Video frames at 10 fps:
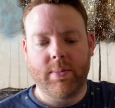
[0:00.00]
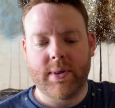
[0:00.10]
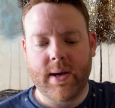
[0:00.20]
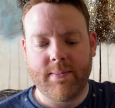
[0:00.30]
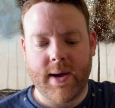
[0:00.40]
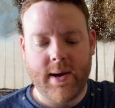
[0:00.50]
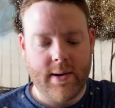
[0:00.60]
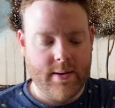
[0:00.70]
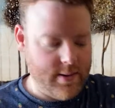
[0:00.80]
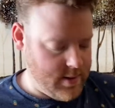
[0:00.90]
I'll put that
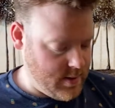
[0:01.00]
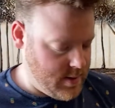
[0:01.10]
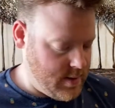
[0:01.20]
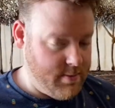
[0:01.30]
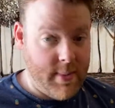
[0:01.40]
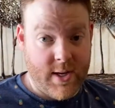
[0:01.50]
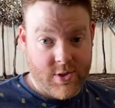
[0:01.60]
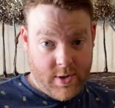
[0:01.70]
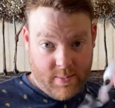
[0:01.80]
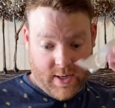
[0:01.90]
back. Make
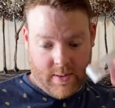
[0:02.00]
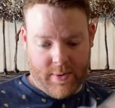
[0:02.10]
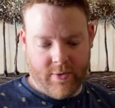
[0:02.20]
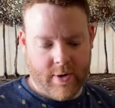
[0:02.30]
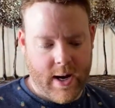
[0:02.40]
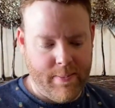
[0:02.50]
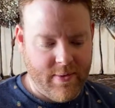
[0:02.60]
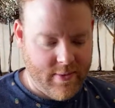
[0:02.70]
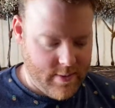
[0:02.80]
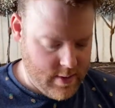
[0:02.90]
sure you pick up your
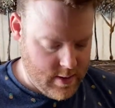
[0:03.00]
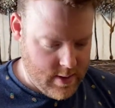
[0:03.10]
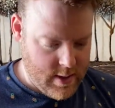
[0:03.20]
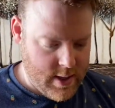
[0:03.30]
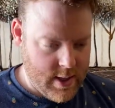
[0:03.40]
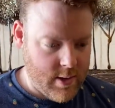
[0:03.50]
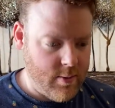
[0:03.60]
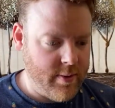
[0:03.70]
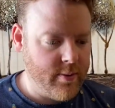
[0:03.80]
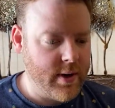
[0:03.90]
scraps. You
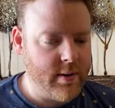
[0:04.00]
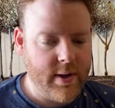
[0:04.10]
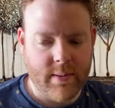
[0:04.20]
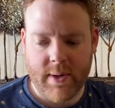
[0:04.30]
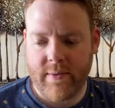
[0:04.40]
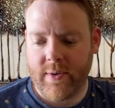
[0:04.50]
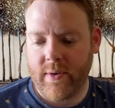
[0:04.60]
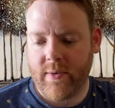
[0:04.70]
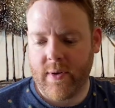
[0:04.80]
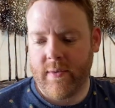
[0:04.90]
always want to clean up after
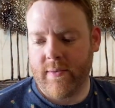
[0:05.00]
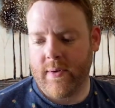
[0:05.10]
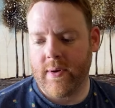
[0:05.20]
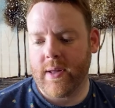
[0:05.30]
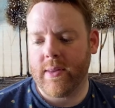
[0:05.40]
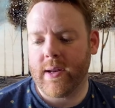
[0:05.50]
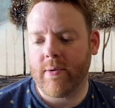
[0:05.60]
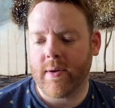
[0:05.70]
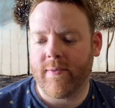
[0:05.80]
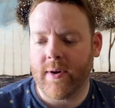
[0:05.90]
yourself, and then you
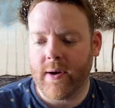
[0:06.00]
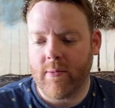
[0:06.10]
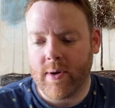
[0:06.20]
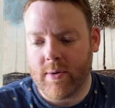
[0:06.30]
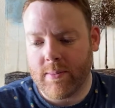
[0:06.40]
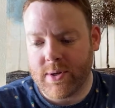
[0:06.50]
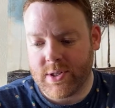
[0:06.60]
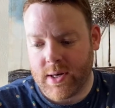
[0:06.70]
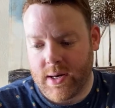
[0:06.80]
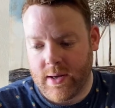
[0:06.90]
want to figure out where you want to put
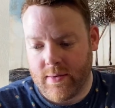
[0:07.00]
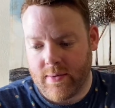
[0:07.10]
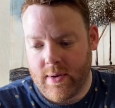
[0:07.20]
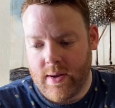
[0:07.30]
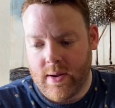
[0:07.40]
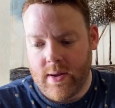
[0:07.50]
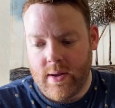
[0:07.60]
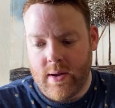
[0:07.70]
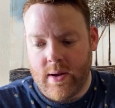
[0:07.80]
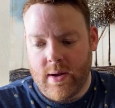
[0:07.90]
your eyes.
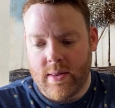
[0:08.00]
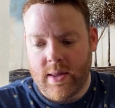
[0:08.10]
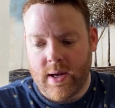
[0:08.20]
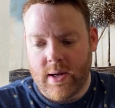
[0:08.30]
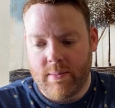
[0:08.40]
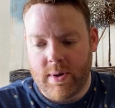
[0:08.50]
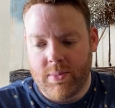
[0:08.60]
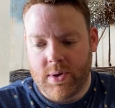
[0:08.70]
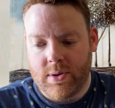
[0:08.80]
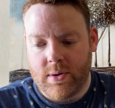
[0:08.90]
I think I'm going to
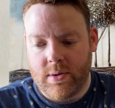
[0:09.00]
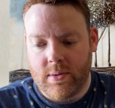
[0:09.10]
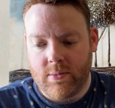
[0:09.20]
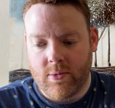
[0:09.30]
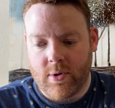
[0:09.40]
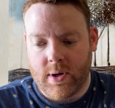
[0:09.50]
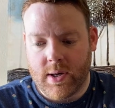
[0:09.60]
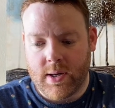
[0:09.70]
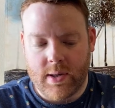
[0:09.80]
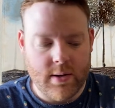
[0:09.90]
put them
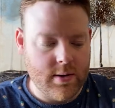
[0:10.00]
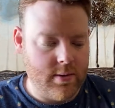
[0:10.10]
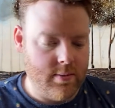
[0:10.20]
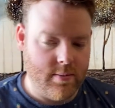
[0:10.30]
right here.